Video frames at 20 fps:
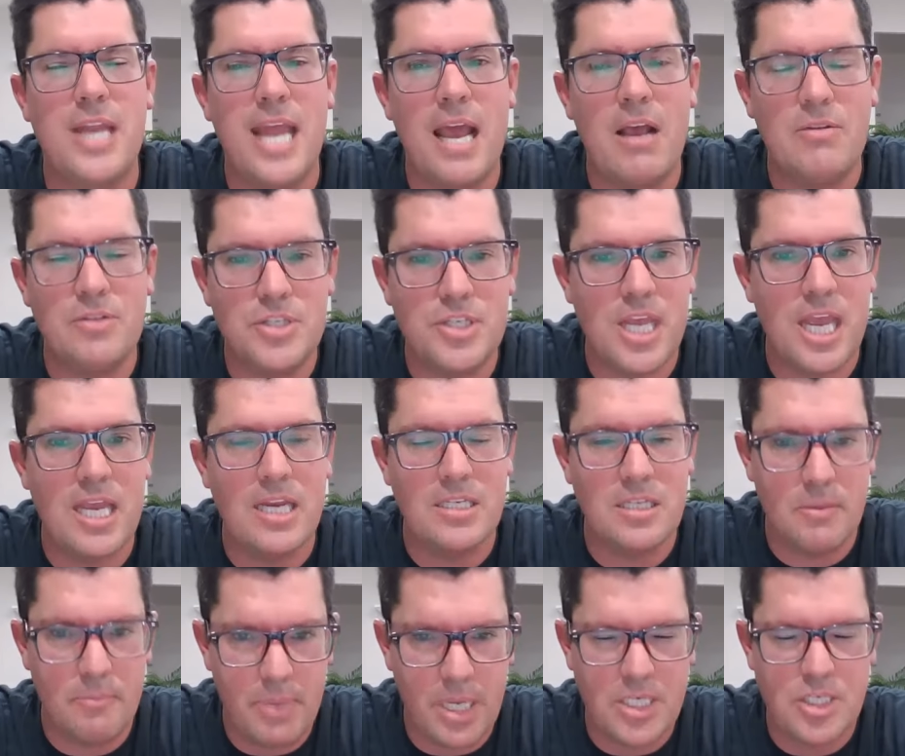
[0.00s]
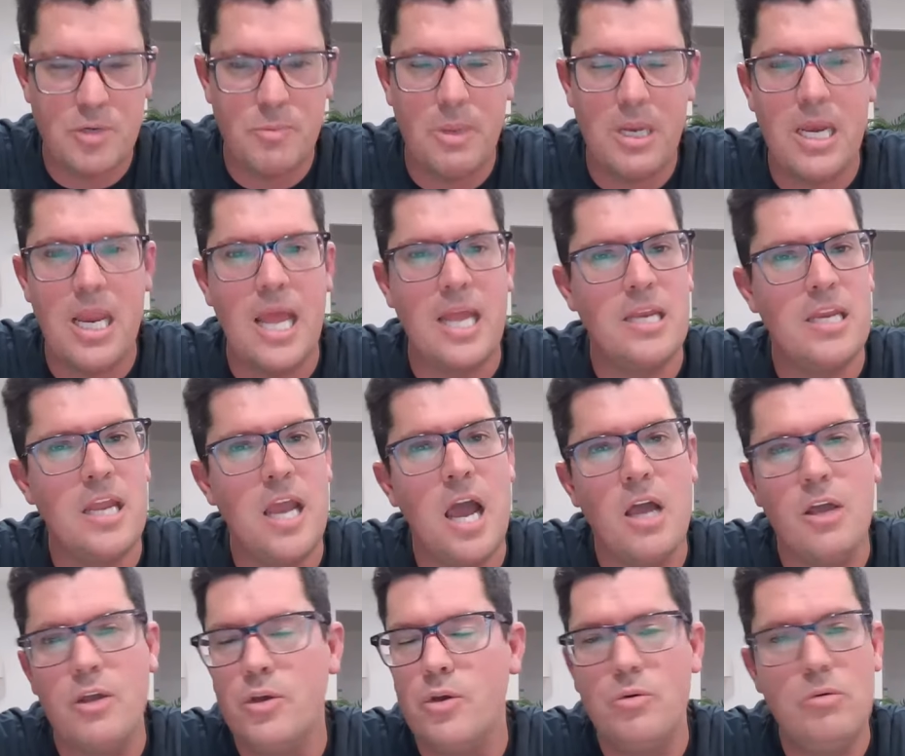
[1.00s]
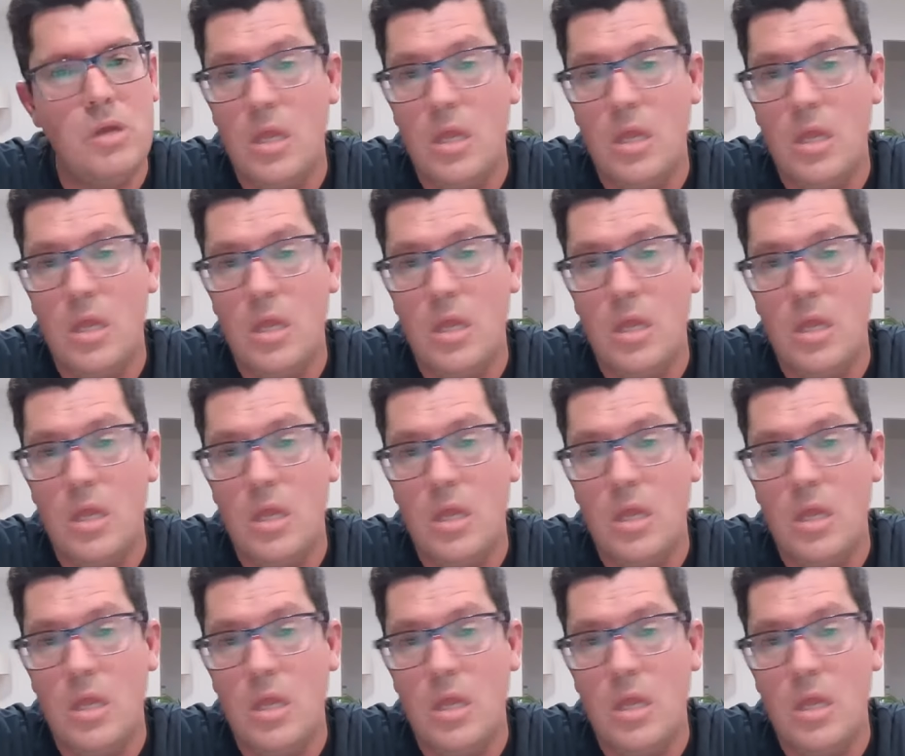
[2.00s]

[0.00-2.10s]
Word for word: now saying to Benjamin Netanyahu,